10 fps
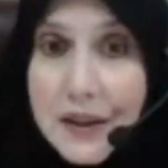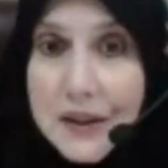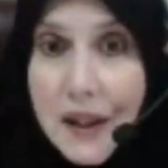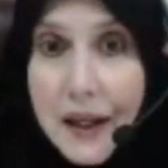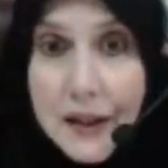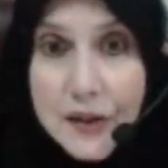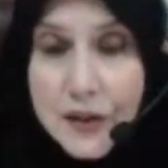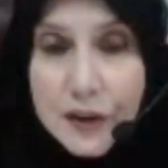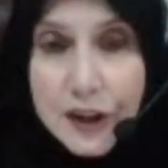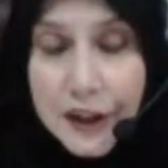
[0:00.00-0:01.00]
Yeah,
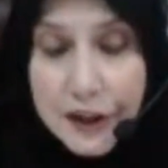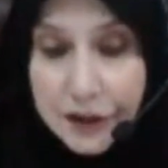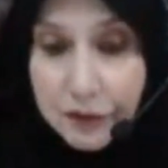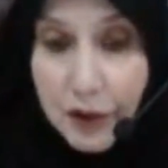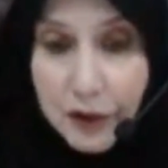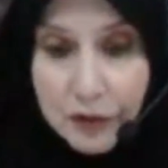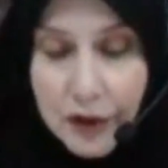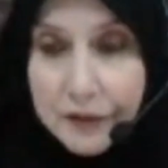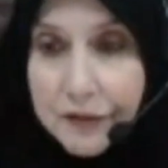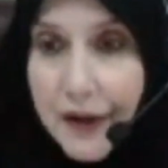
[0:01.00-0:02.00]
societies are changing really,
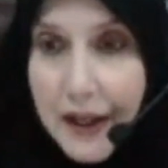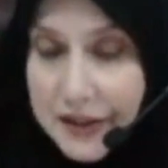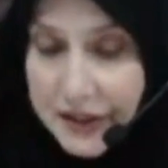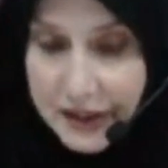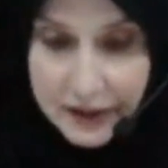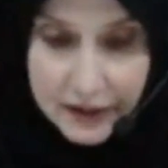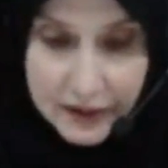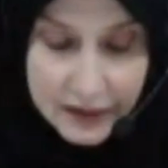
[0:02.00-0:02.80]
really fast.